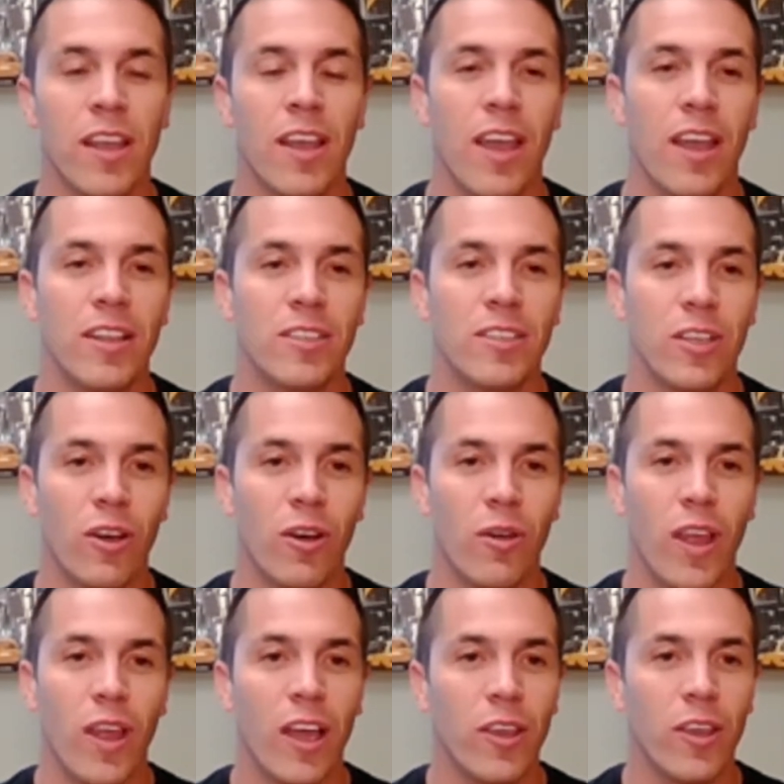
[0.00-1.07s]
And so
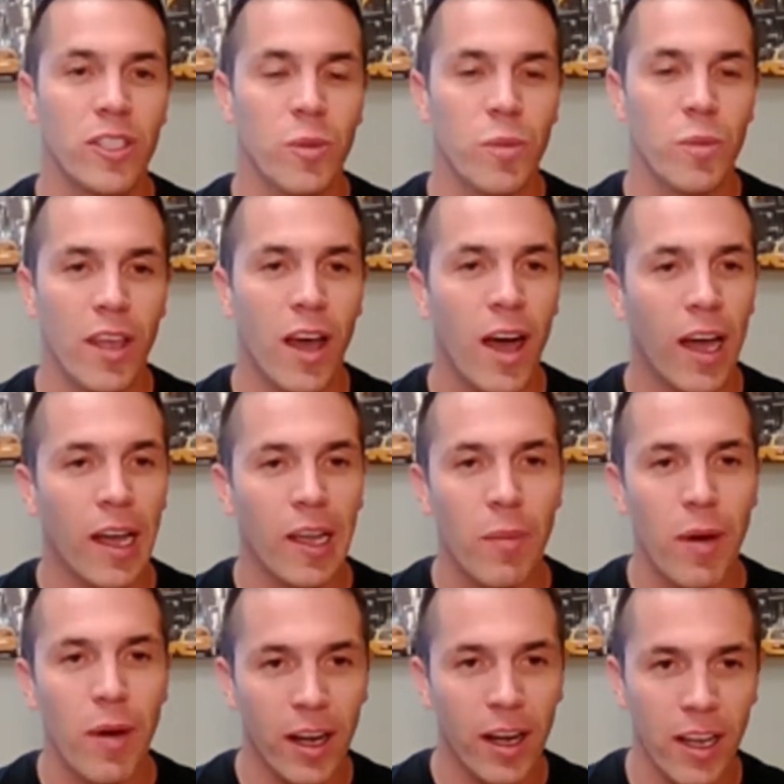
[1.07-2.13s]
that used to be a hot
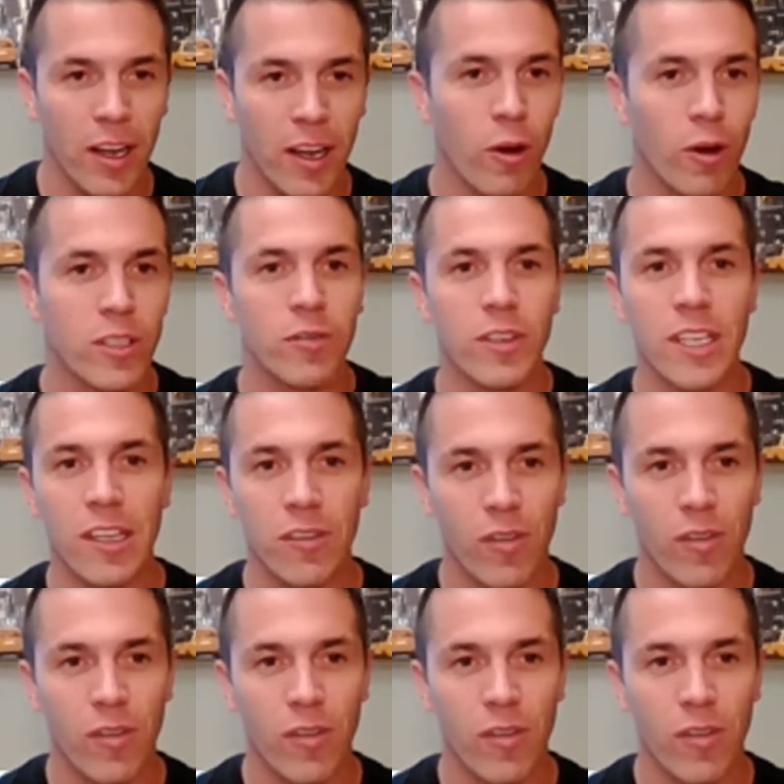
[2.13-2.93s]
commodity, a notice of default.